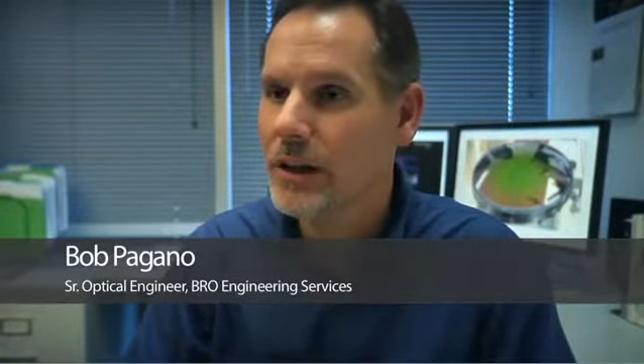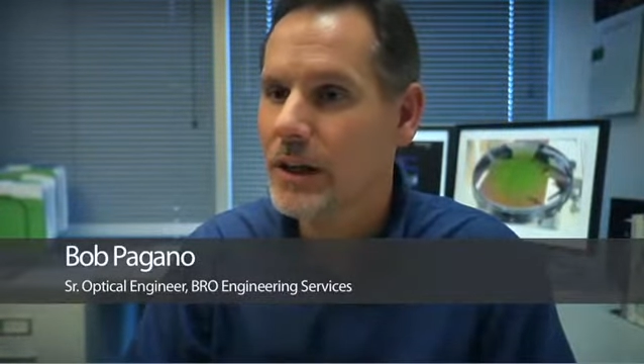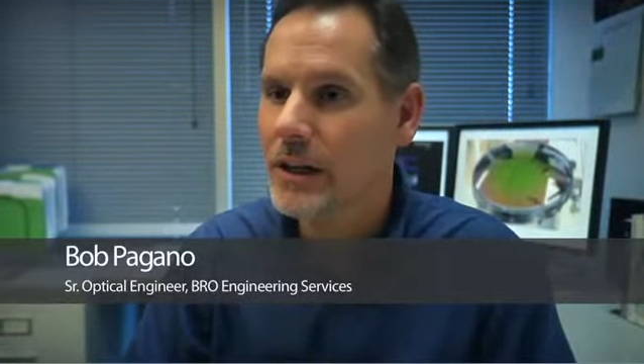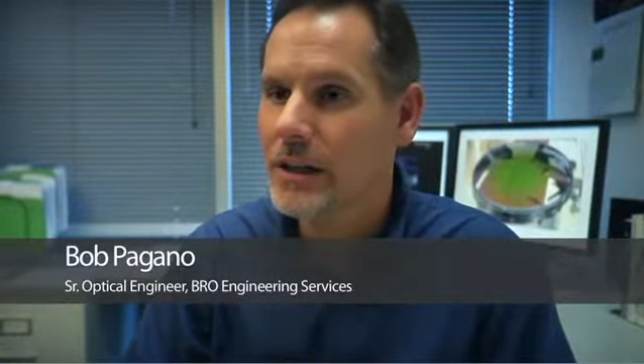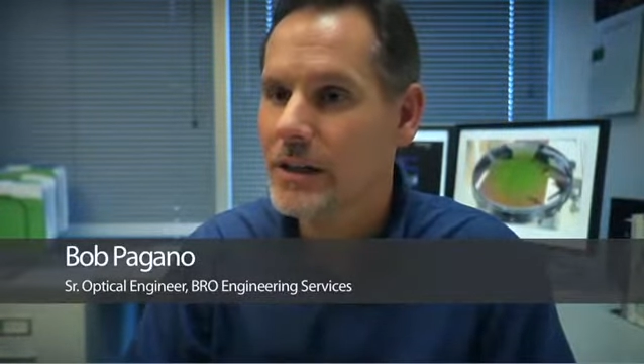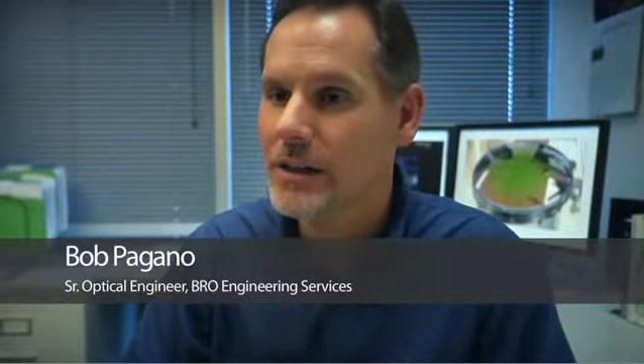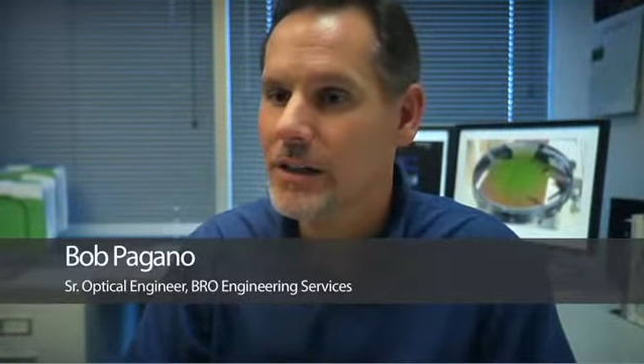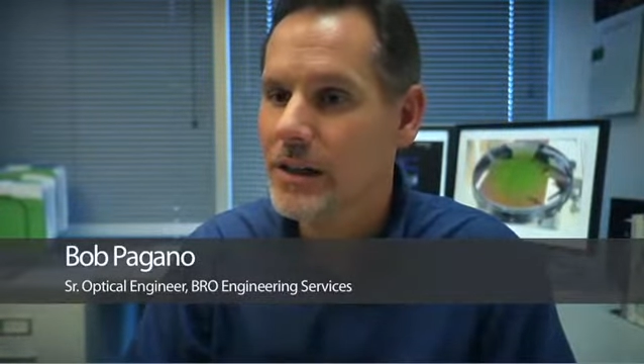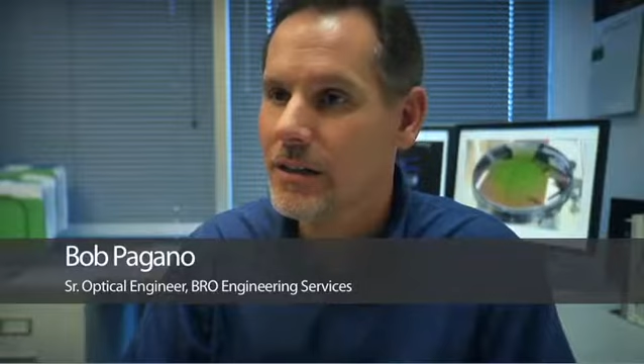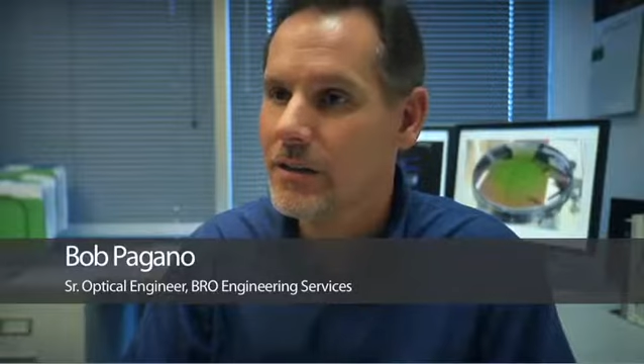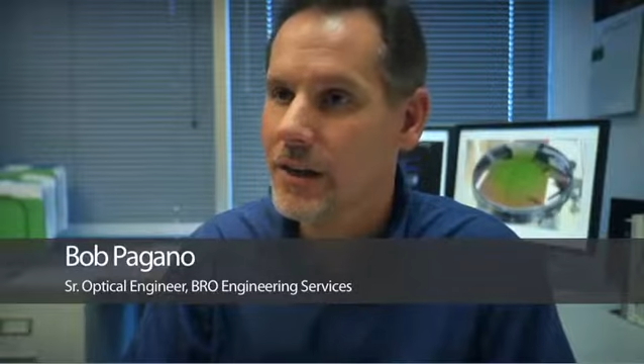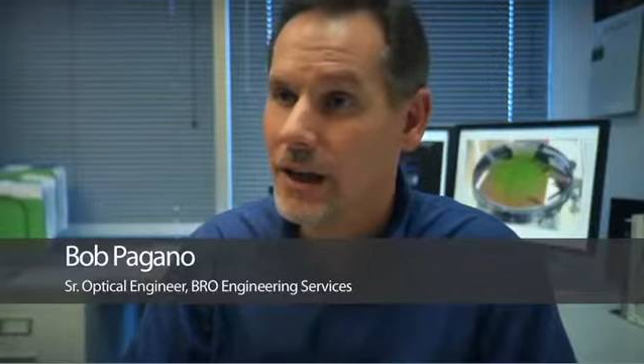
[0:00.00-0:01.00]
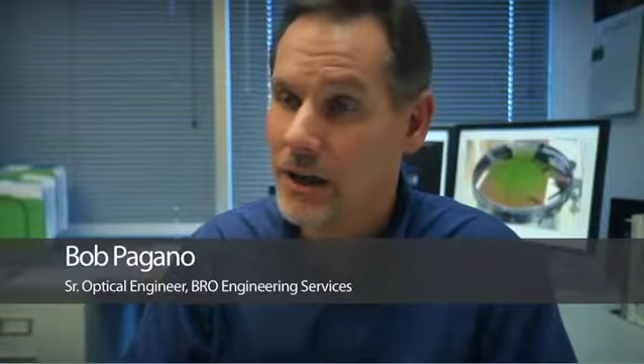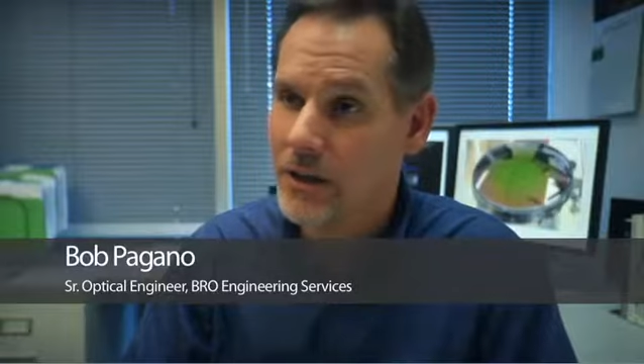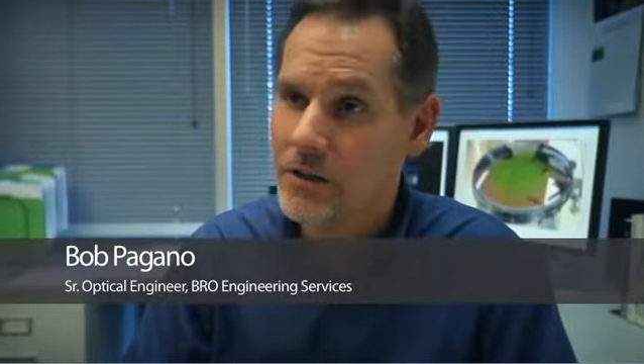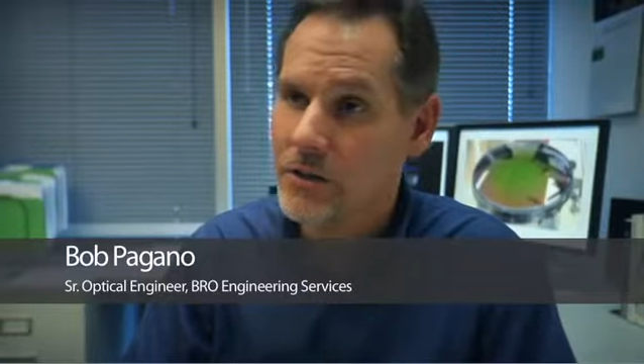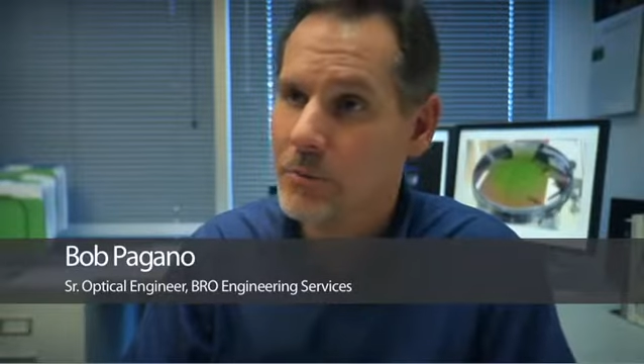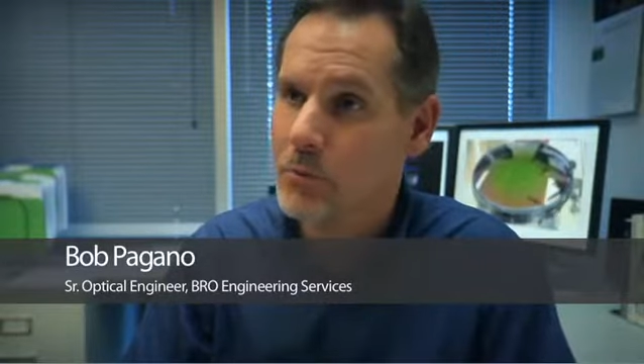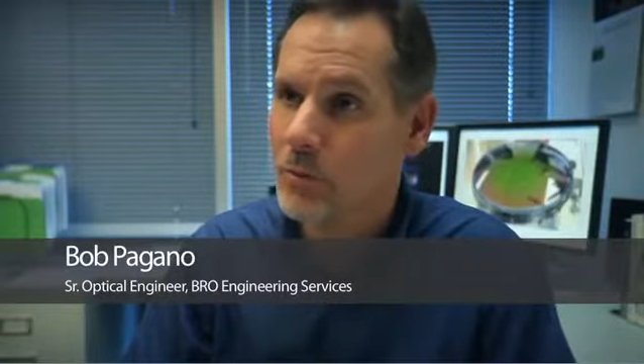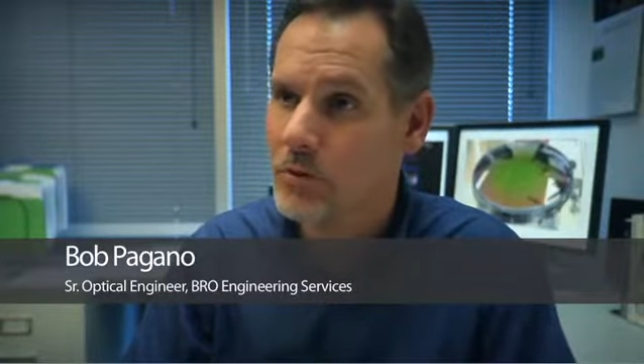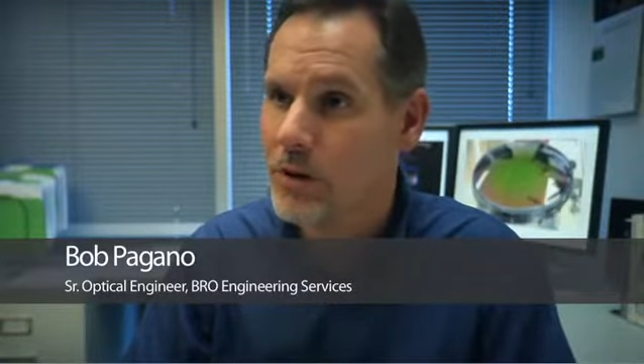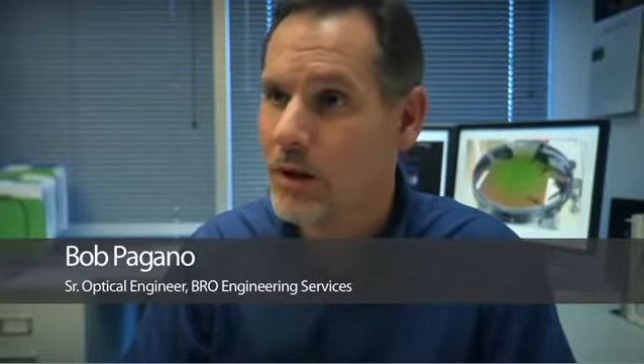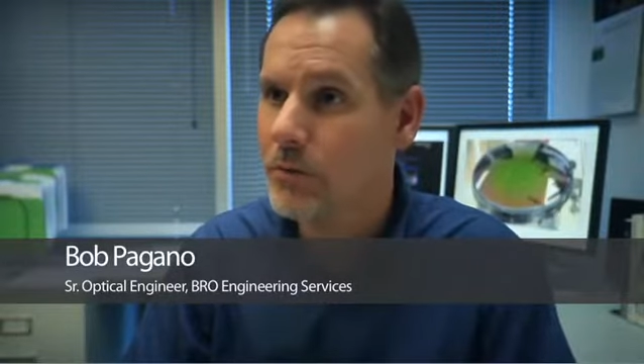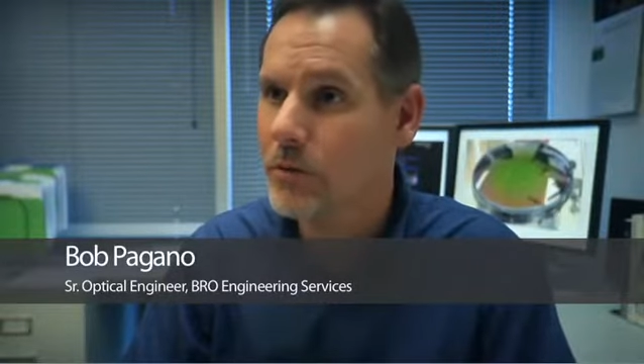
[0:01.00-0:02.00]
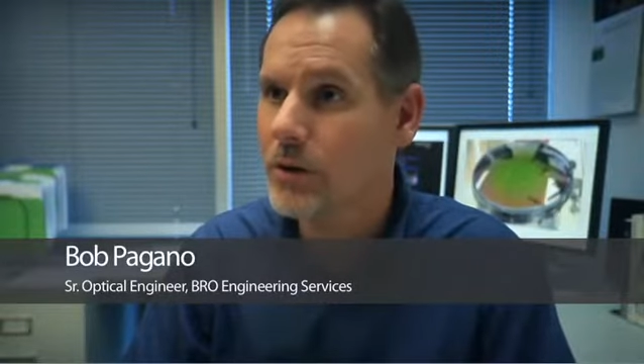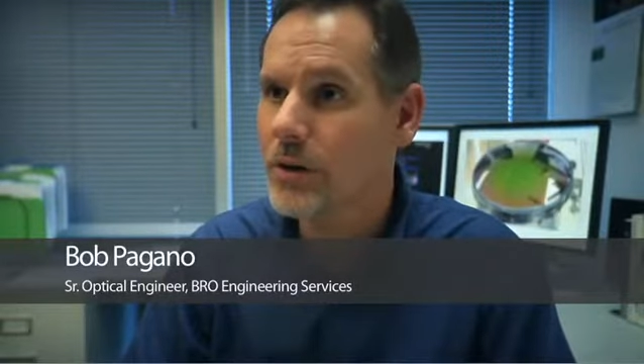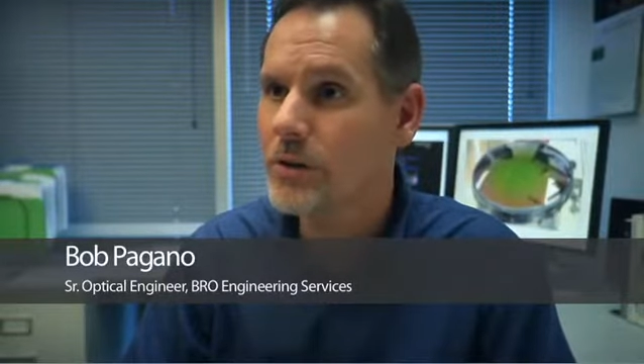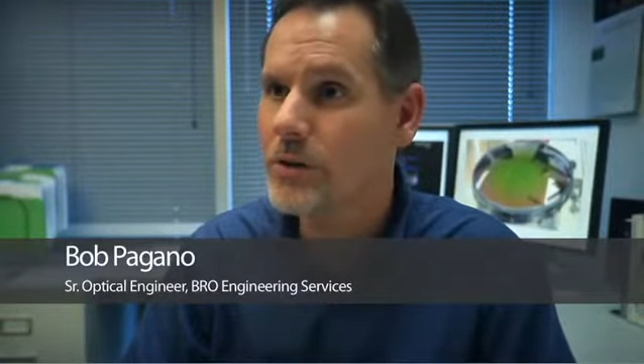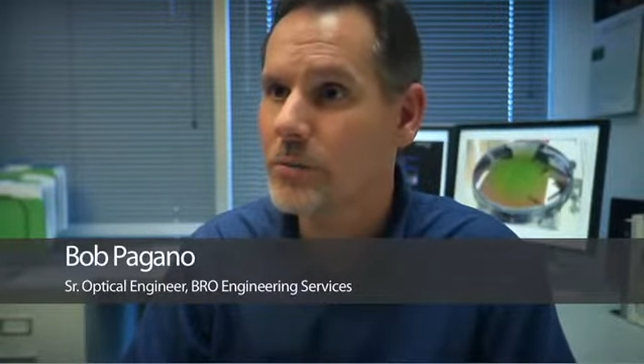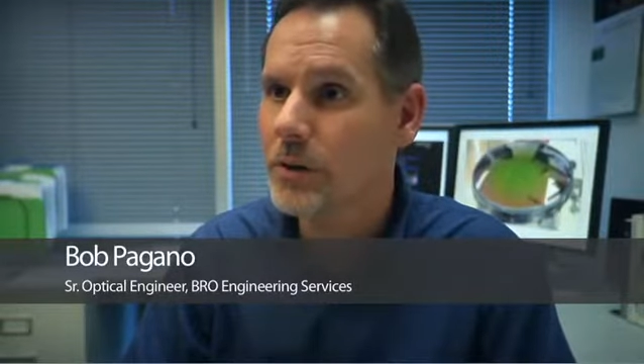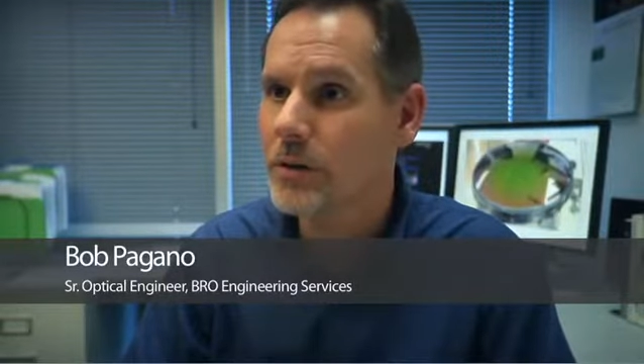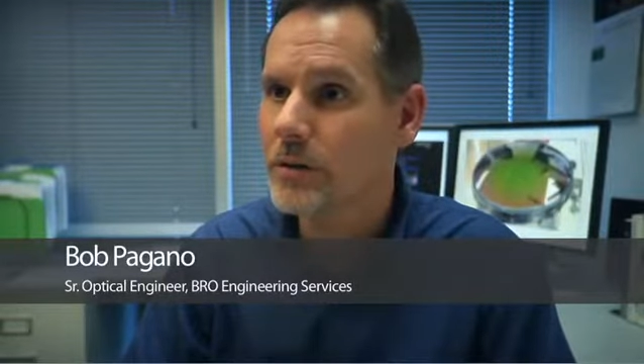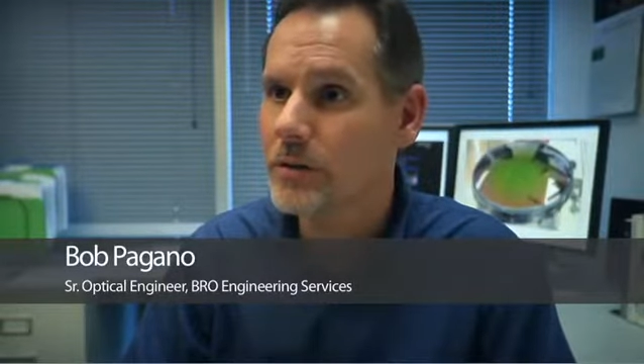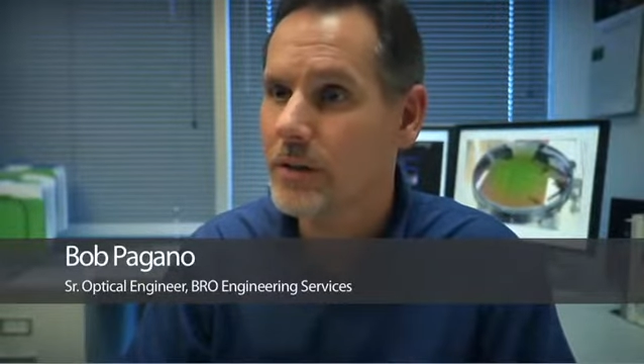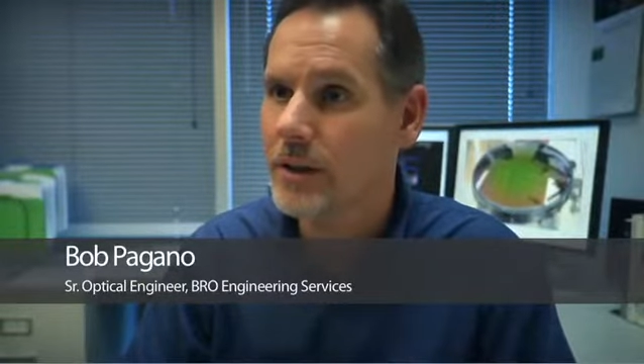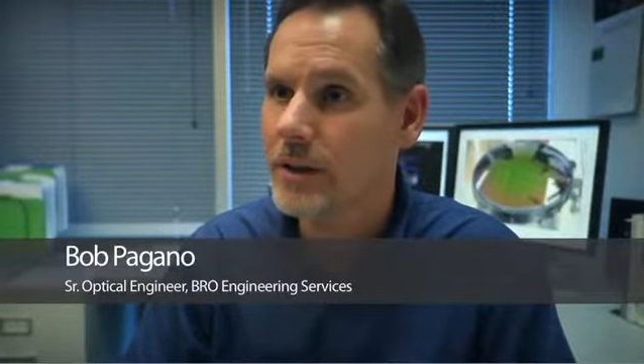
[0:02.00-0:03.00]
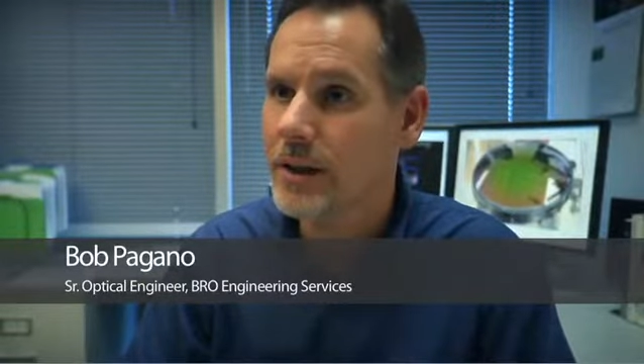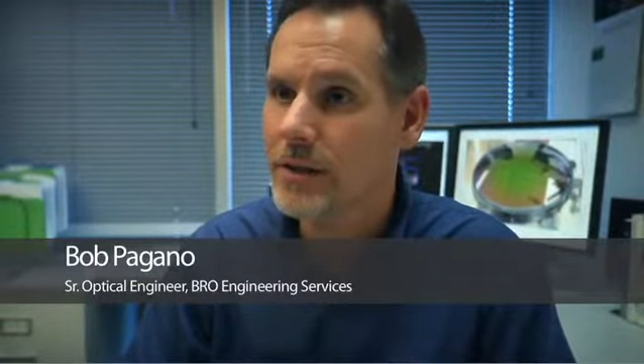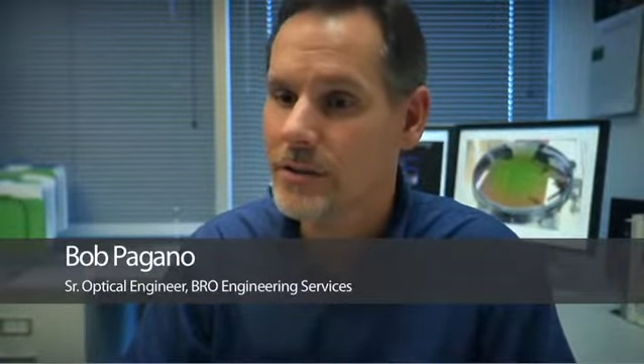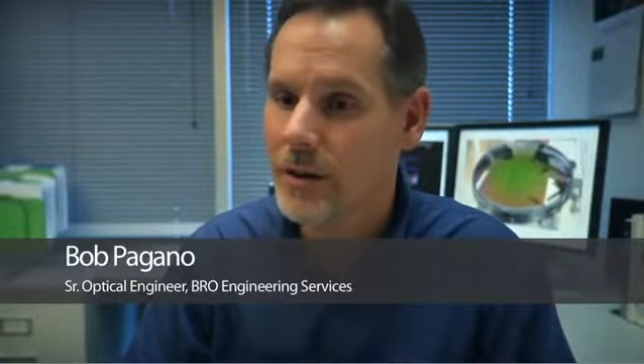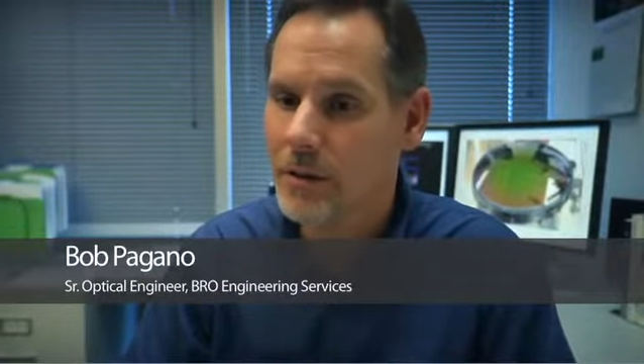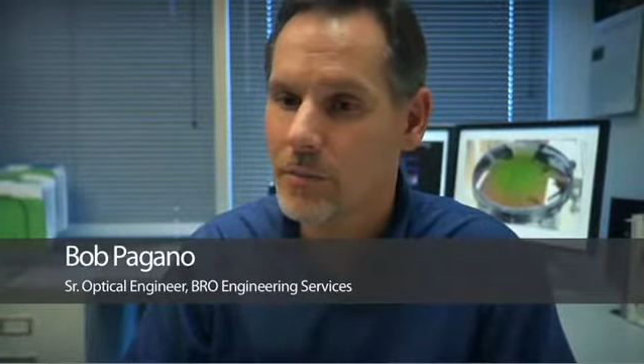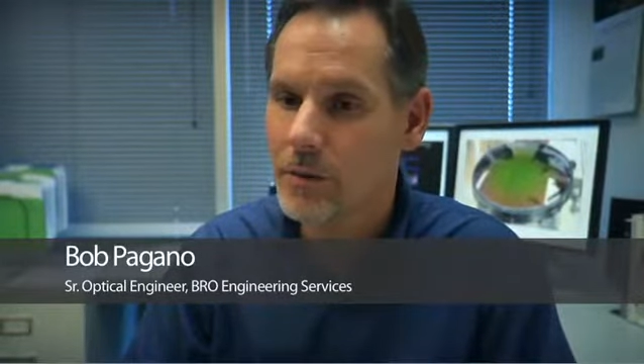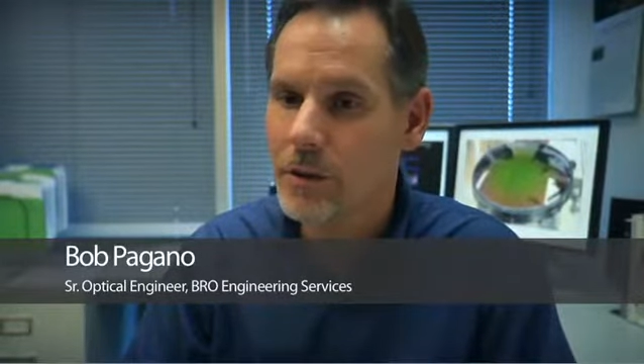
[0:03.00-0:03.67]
and they had a conceptual design for an instrument at that time.